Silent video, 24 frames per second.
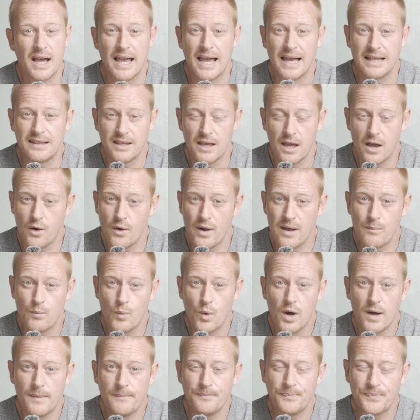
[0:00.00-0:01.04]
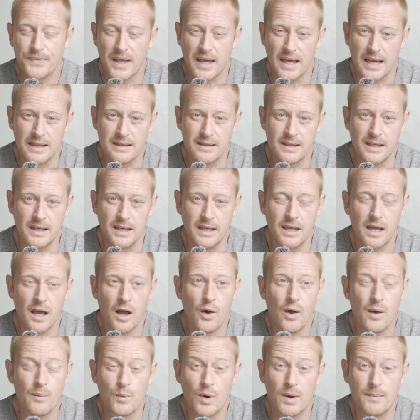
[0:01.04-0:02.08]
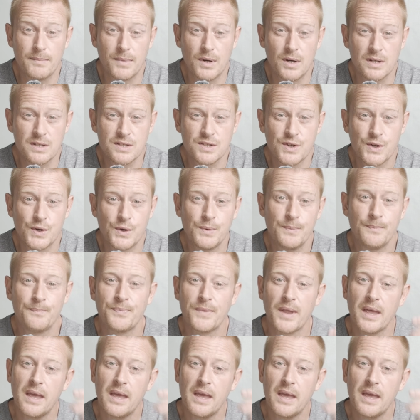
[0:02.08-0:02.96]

I had the OM1, I had the OM1 Mark II,